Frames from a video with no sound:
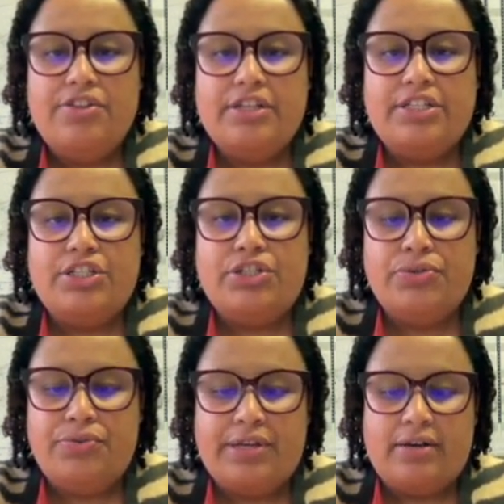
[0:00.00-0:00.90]

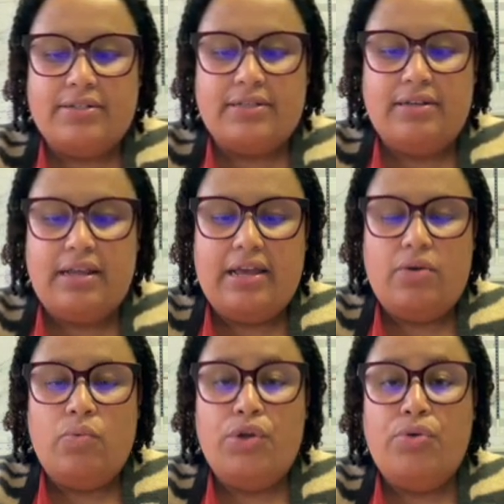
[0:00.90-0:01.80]
32,000,
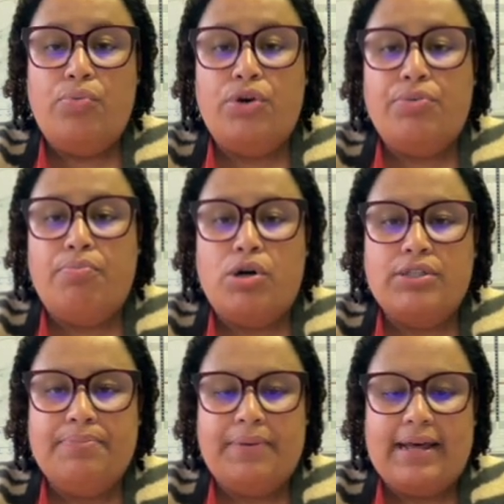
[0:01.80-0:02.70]
and we would
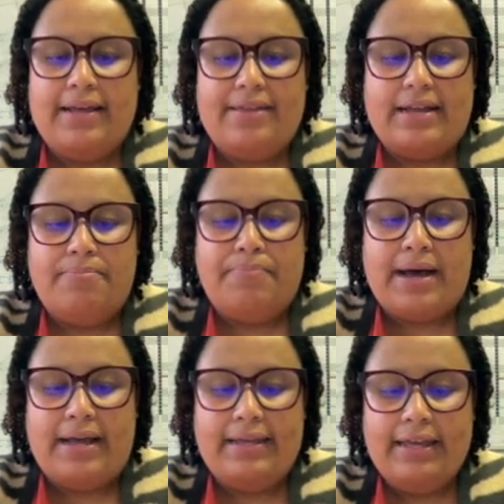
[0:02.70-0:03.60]
multiply that
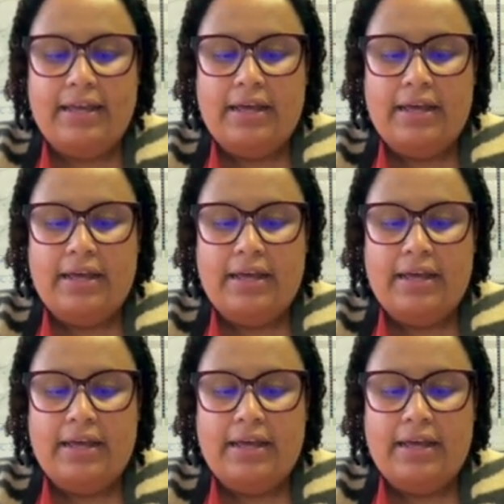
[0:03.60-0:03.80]
by